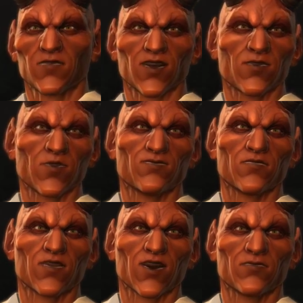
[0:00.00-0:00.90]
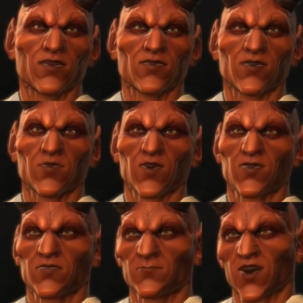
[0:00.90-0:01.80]
plan was lacking in
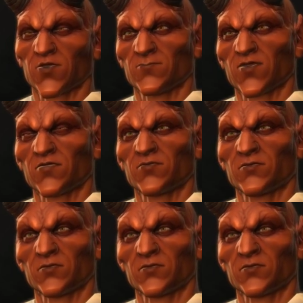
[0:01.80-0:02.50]
one department.